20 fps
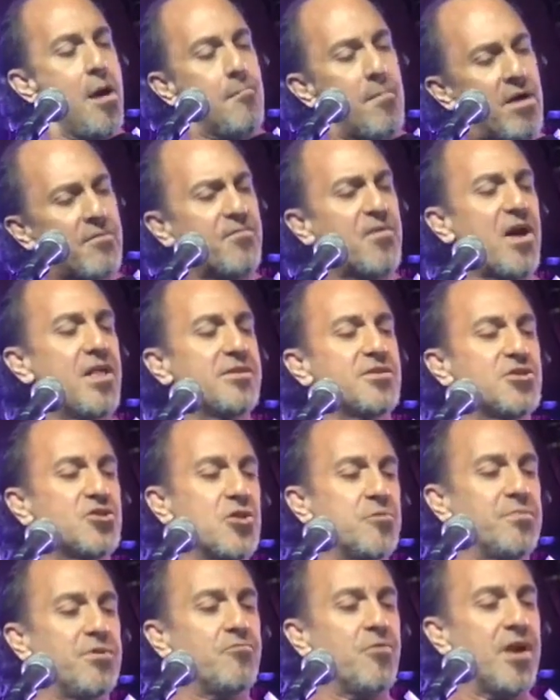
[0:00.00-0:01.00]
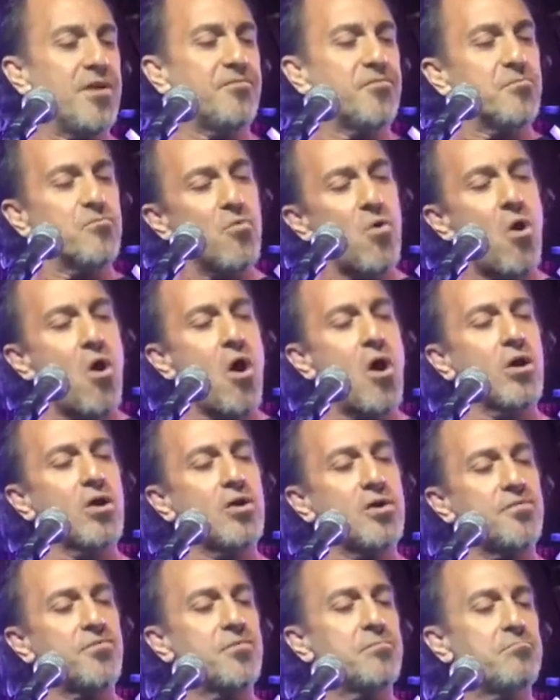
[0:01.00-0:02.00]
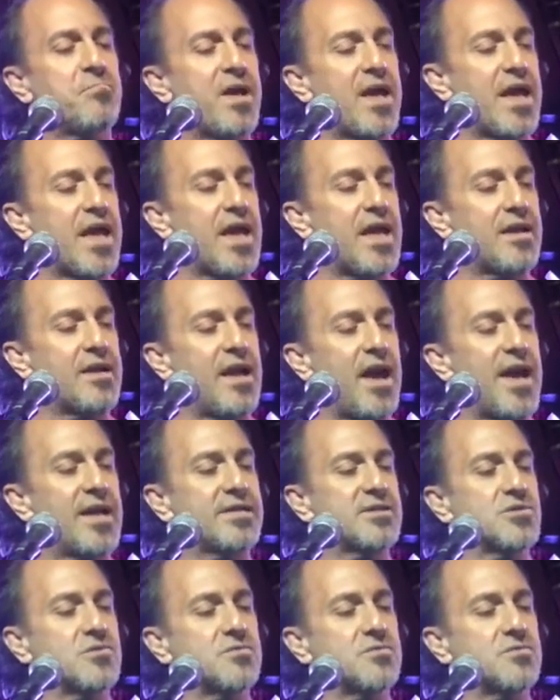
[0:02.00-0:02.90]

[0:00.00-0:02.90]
My father showed me right from wrong, good from bad, how to